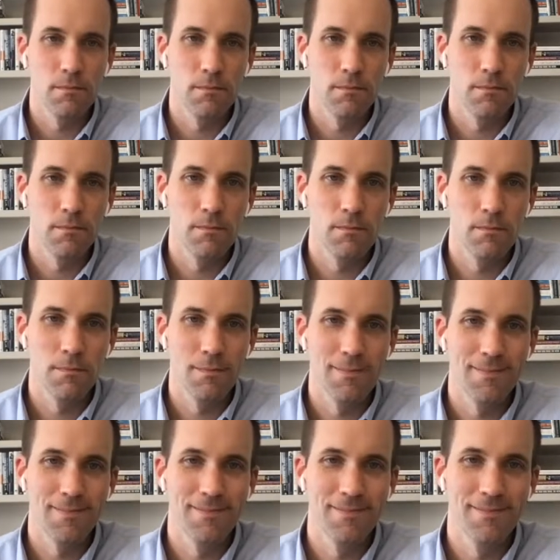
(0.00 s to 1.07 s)

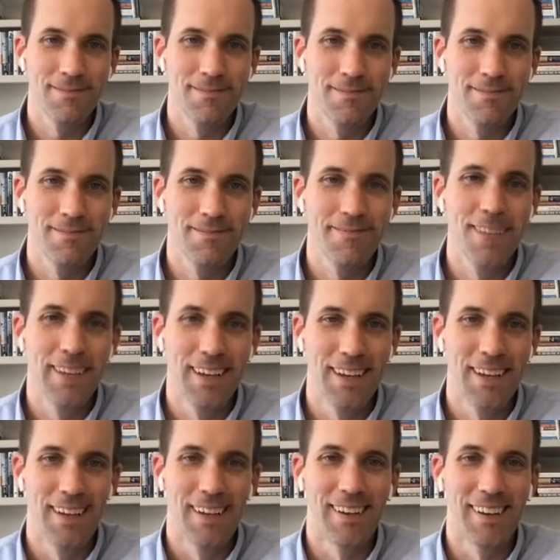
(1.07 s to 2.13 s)

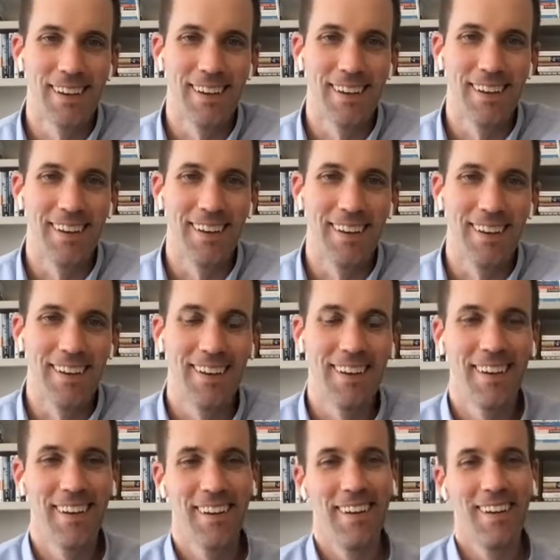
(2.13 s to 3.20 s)

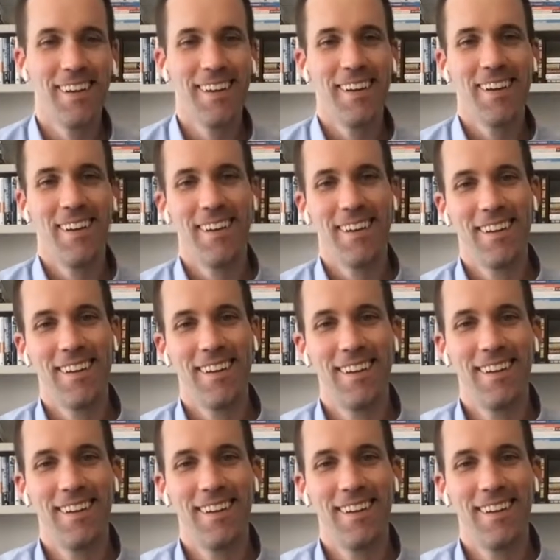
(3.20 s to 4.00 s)
This person isn't speaking.